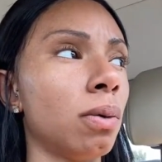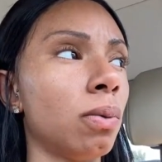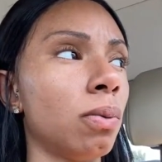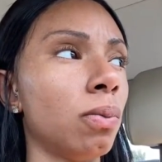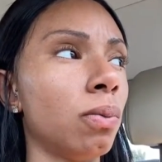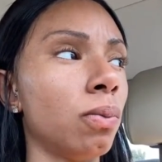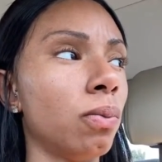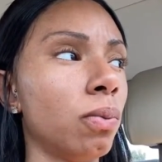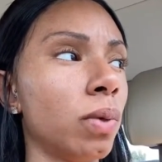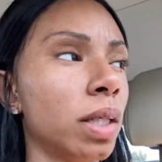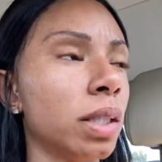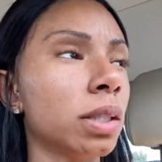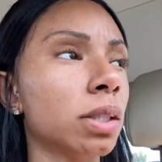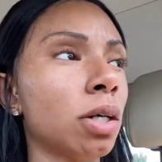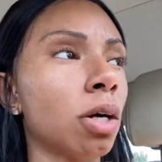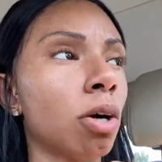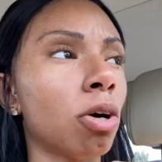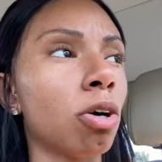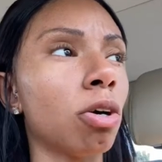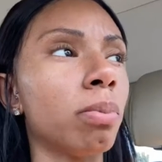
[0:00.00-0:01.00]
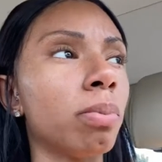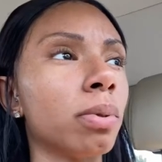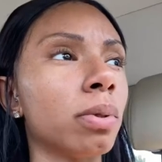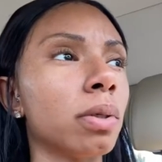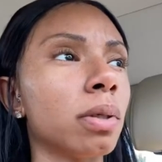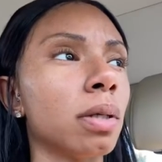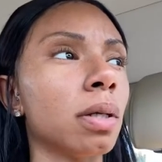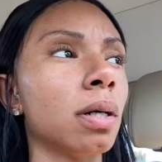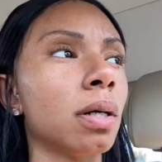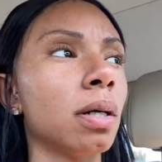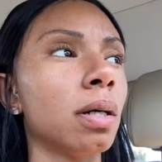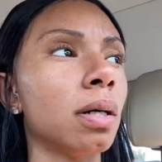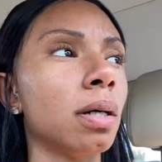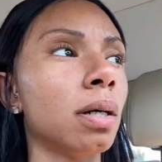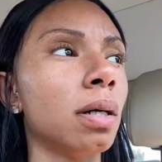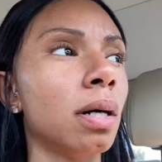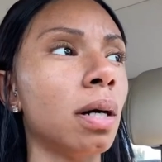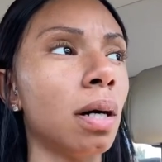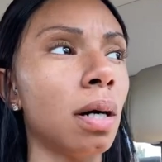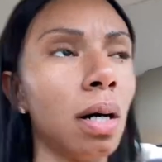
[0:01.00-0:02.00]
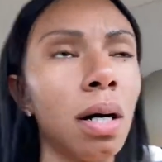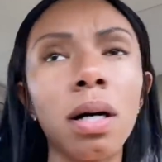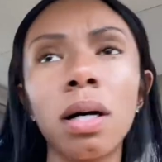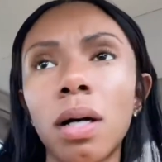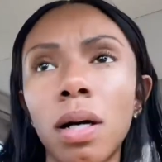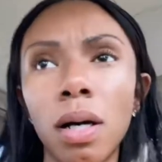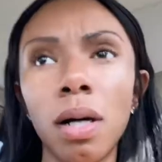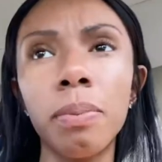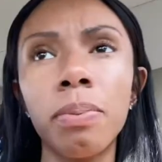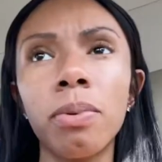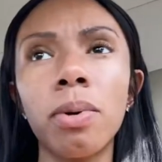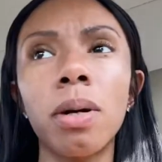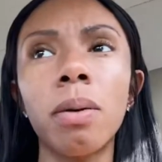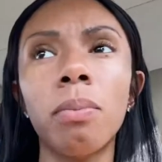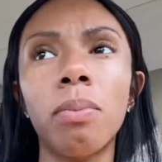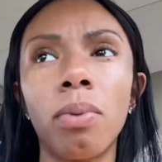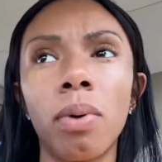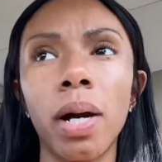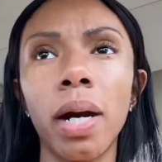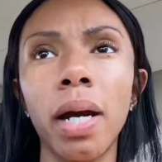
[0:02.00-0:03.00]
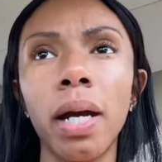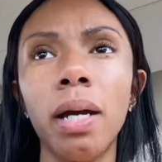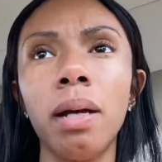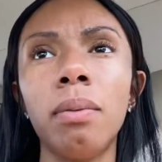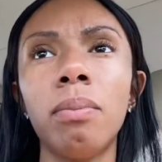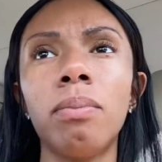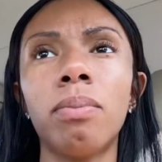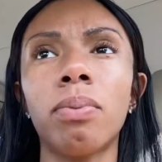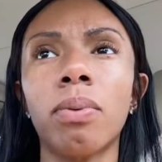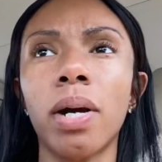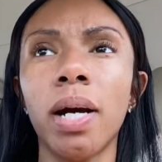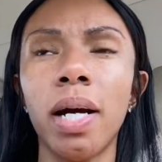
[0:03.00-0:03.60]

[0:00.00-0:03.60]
once Herbert hung up on Brian